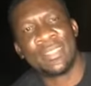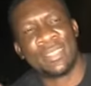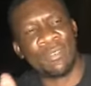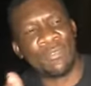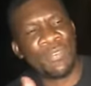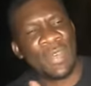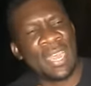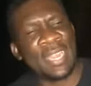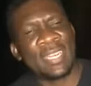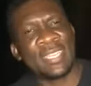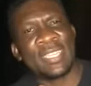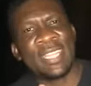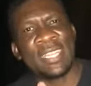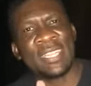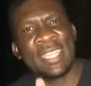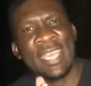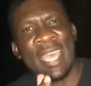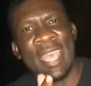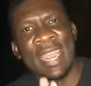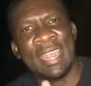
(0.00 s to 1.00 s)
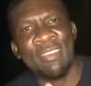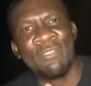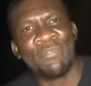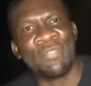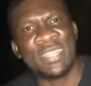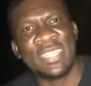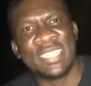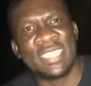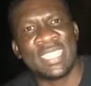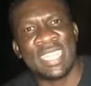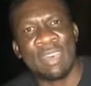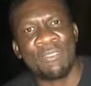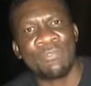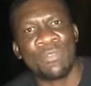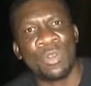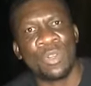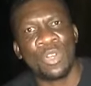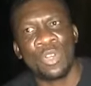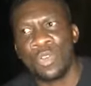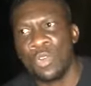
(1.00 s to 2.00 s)
the fact that the elephants have
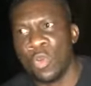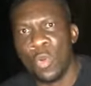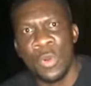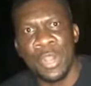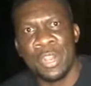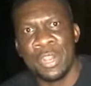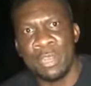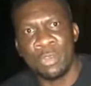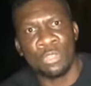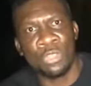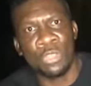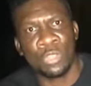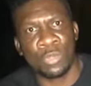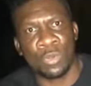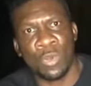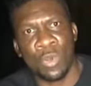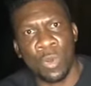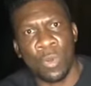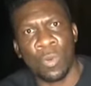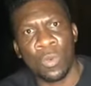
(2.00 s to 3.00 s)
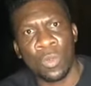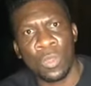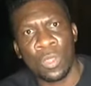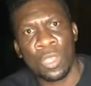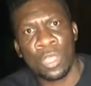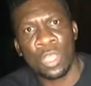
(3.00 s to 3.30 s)
got nowhere else to go.